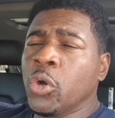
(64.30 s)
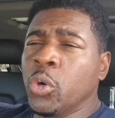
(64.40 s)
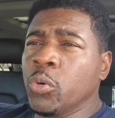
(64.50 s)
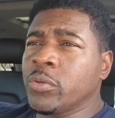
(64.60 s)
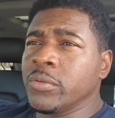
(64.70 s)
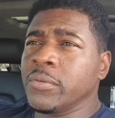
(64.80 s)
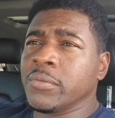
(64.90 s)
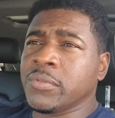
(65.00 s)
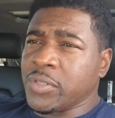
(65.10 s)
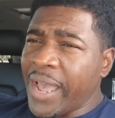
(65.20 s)
who
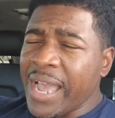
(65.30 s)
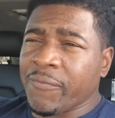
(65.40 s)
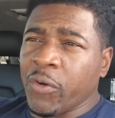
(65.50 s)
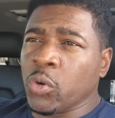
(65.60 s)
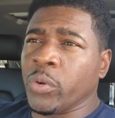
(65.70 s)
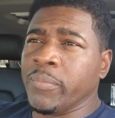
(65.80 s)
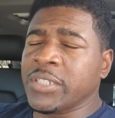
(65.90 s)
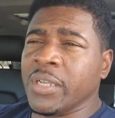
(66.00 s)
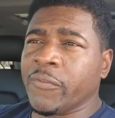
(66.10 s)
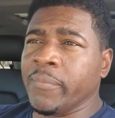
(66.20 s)
tag folk with
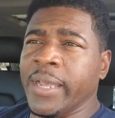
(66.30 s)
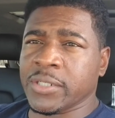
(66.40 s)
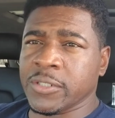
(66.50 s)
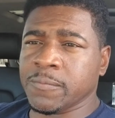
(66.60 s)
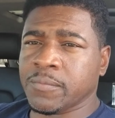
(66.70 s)
misinformation.